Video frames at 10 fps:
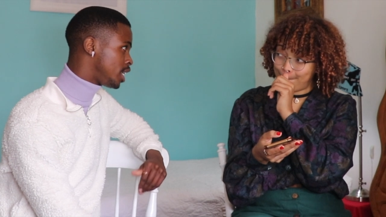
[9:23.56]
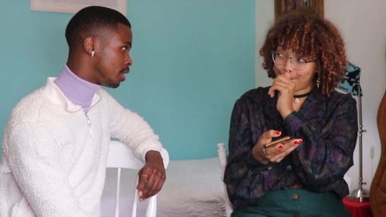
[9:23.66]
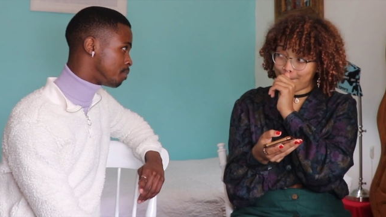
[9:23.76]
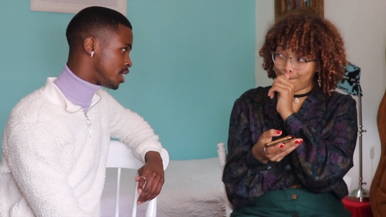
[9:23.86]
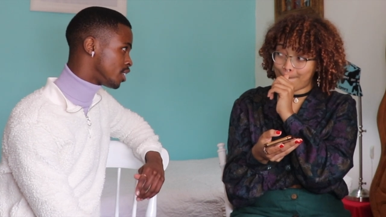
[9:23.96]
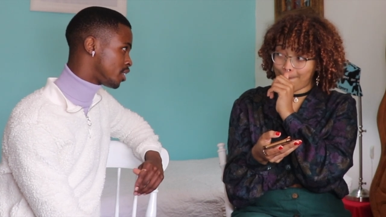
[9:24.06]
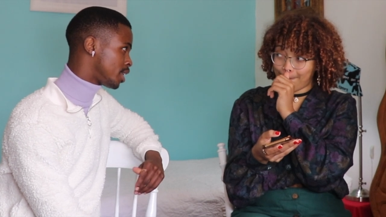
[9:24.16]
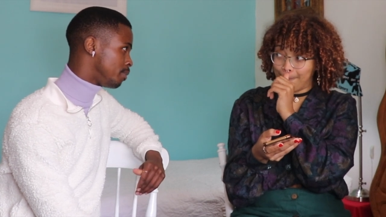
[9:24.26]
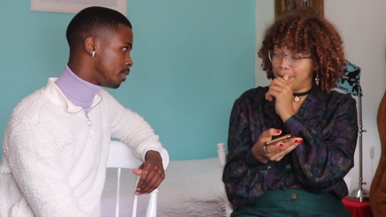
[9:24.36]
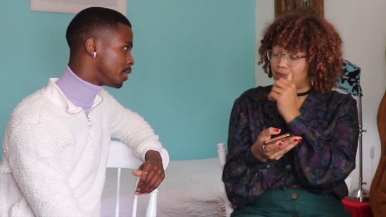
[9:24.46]
Speaker 1: um, secret
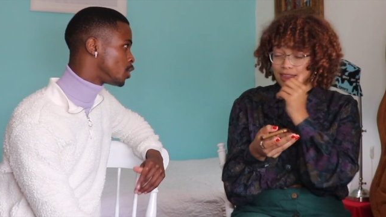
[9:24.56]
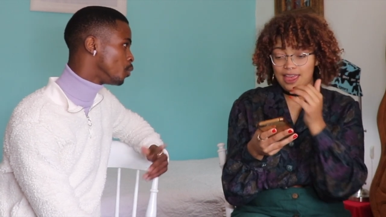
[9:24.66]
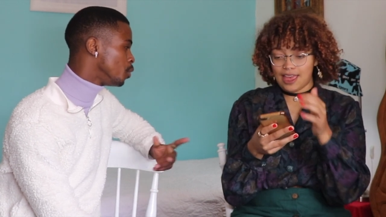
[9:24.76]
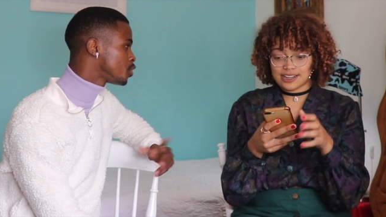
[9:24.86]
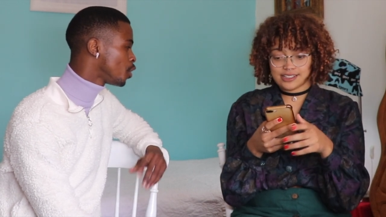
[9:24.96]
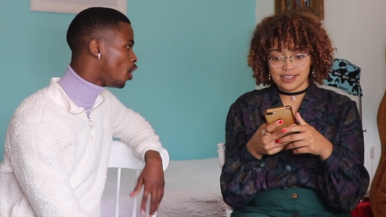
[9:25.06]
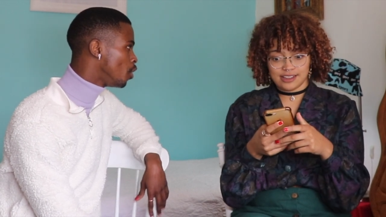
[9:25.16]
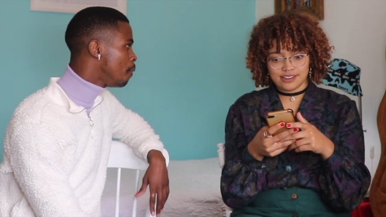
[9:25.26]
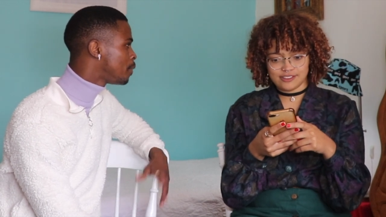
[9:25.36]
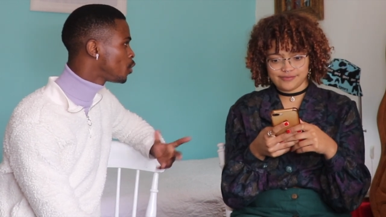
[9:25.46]
keeper. But you also,
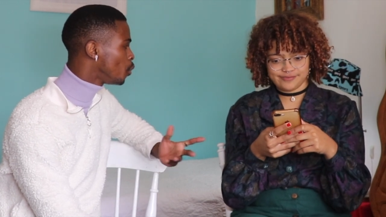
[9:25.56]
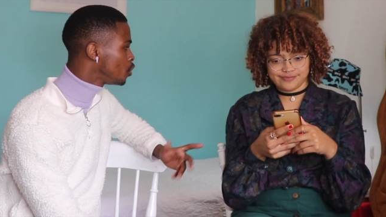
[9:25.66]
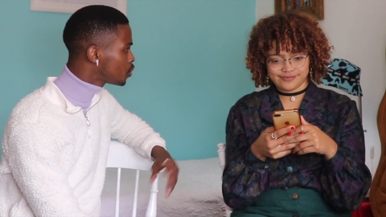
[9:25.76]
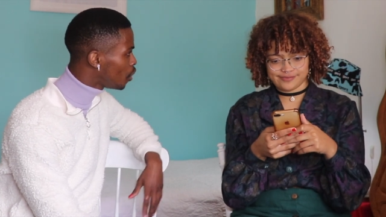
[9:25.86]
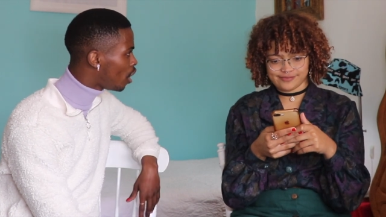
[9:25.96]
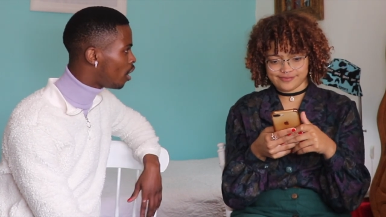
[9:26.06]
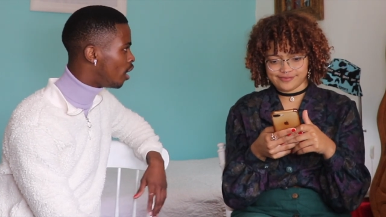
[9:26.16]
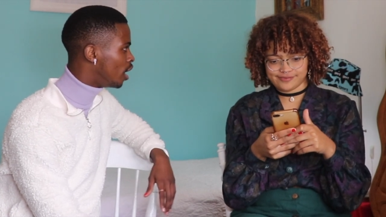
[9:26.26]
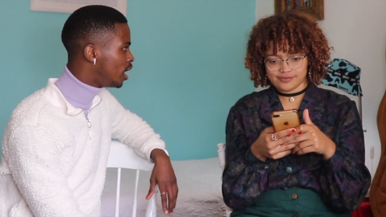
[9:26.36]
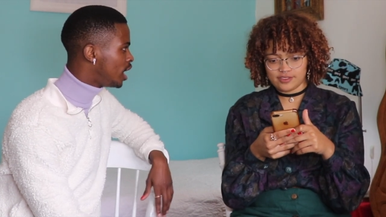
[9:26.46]
but you also
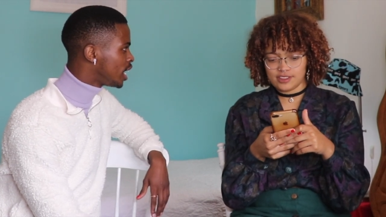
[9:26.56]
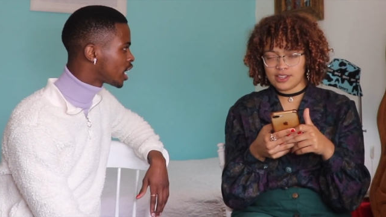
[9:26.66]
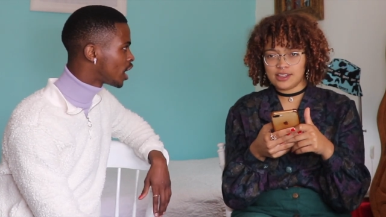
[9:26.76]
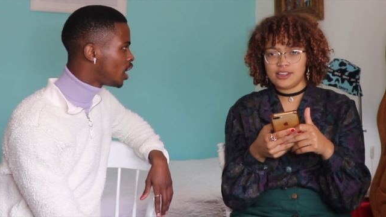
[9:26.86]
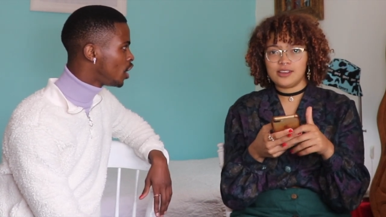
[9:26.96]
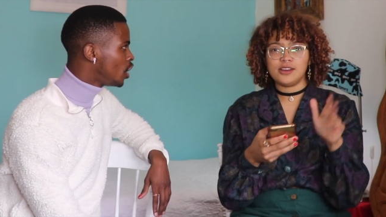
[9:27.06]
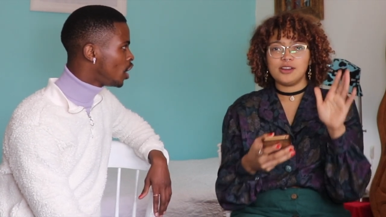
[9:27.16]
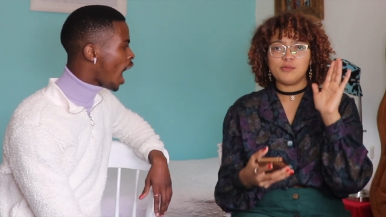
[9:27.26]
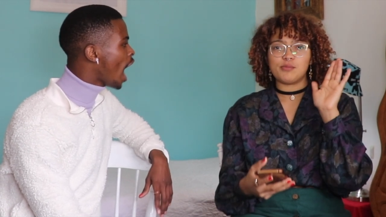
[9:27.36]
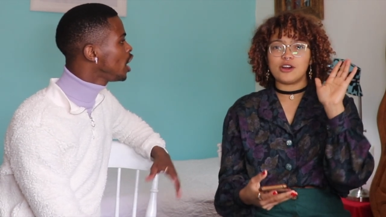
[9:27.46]
are. Like,
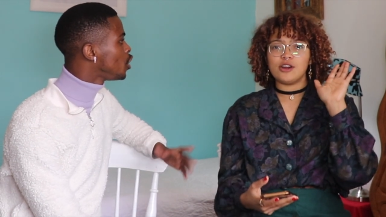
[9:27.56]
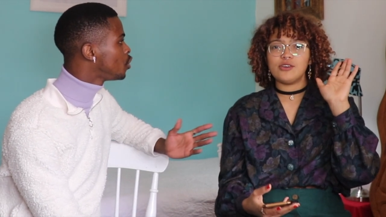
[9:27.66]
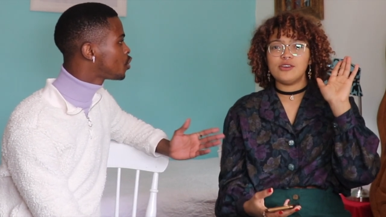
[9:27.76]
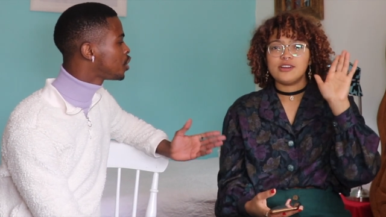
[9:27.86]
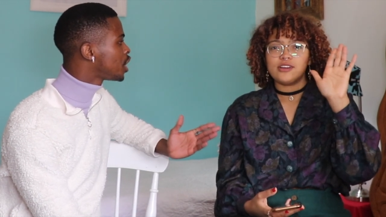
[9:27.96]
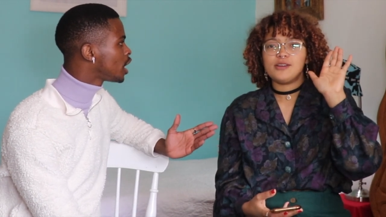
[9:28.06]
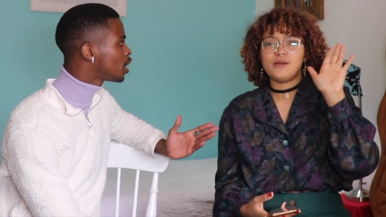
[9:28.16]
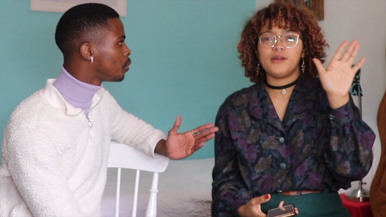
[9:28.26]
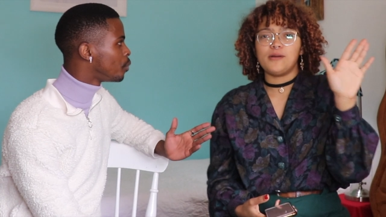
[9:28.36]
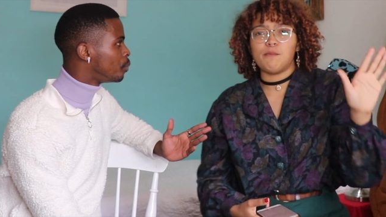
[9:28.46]
I uh-huh. used to think.
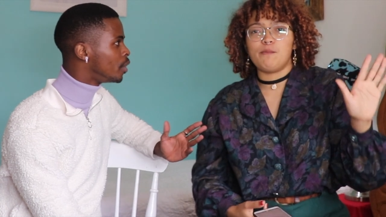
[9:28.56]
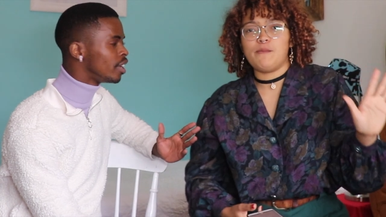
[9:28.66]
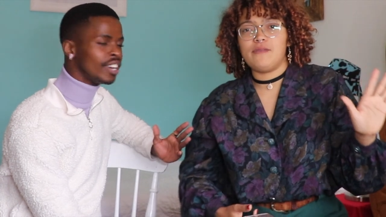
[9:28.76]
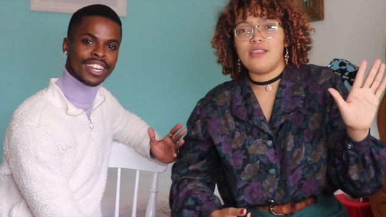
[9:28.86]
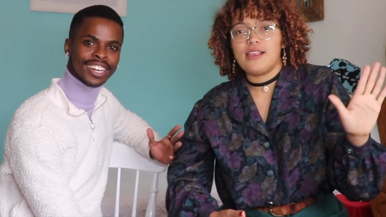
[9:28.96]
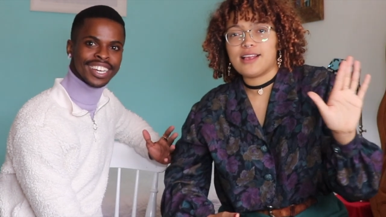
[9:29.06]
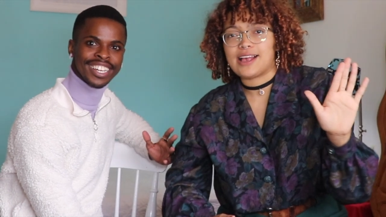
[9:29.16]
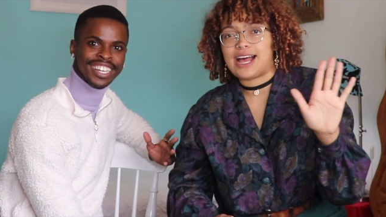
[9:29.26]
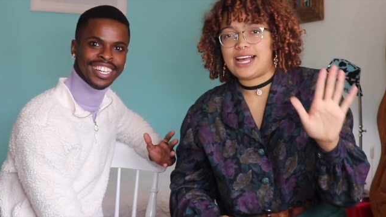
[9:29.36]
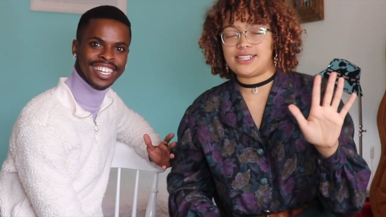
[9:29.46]

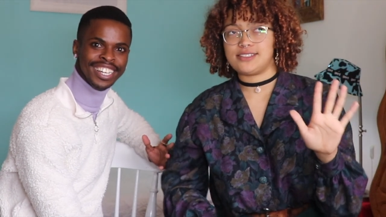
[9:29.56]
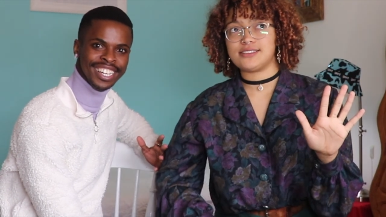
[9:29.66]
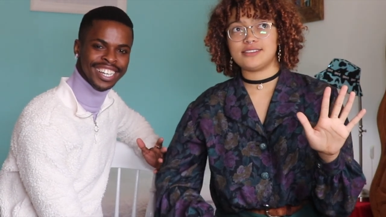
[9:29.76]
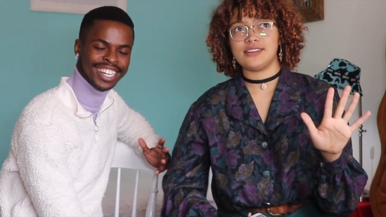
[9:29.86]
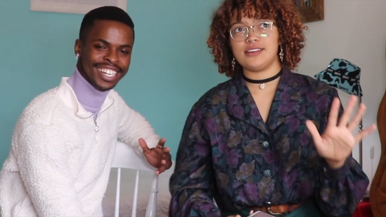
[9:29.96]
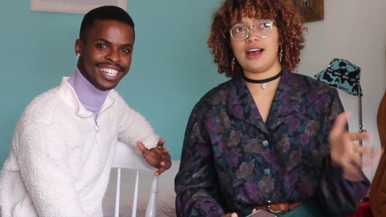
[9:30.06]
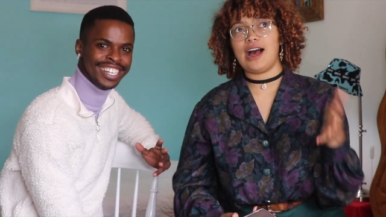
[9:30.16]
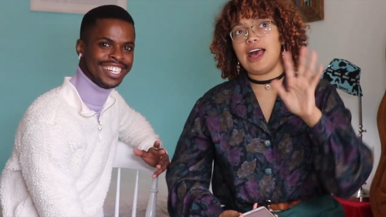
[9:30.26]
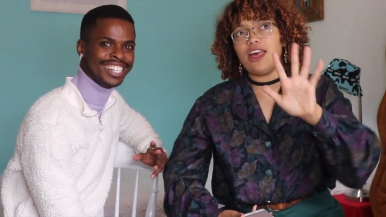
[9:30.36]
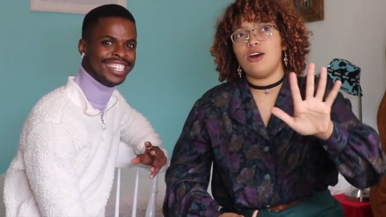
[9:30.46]
Speaker 2: Guys,
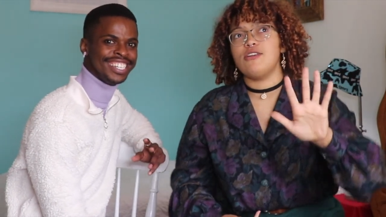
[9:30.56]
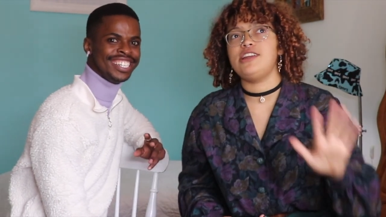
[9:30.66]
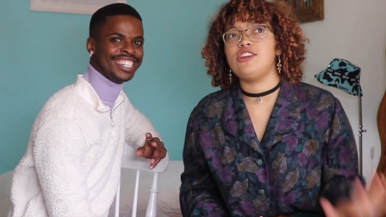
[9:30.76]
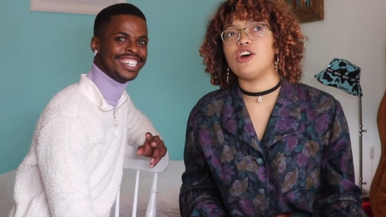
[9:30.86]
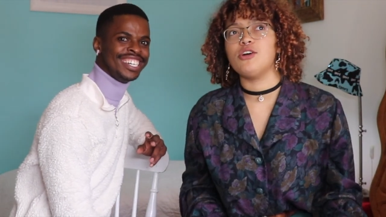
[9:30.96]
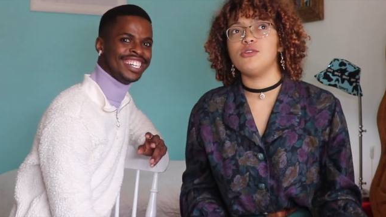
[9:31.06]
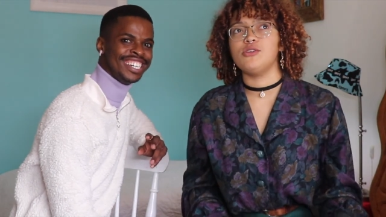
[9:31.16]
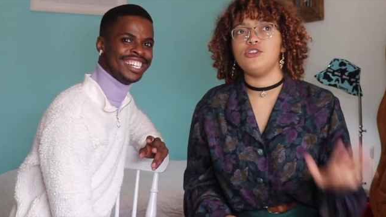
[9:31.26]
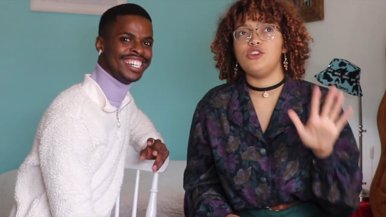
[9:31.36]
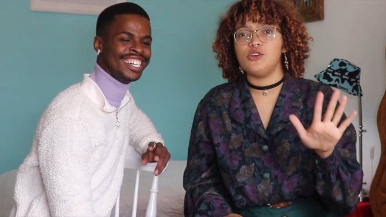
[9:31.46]
I only know
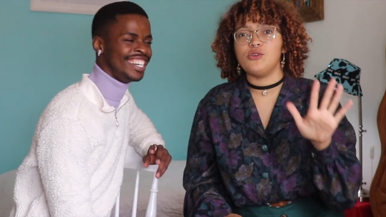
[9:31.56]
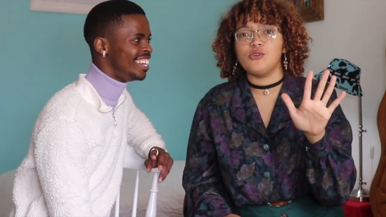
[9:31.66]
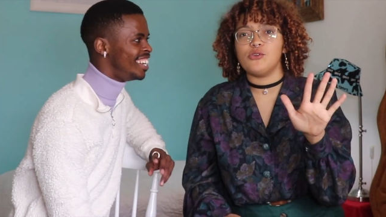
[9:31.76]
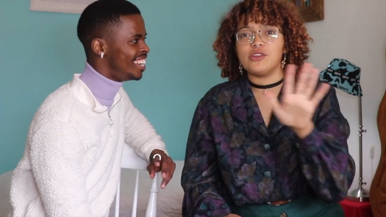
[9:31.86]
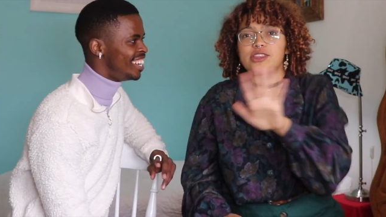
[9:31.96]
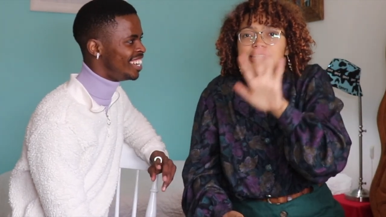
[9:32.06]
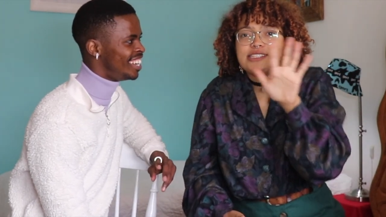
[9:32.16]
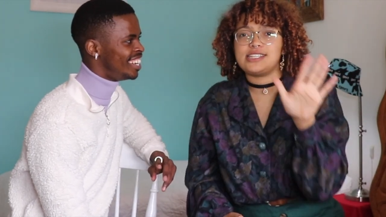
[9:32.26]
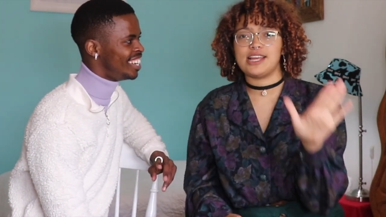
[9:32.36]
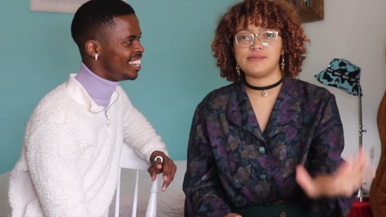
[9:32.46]
knew that
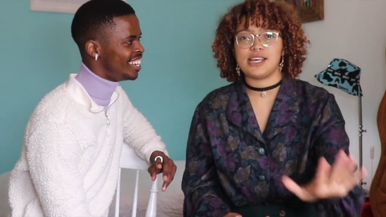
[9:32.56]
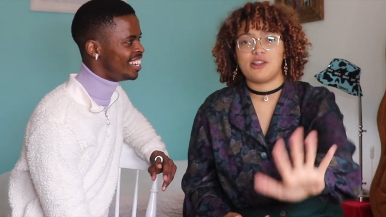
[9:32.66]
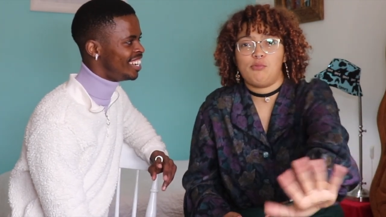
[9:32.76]
Sedan's had a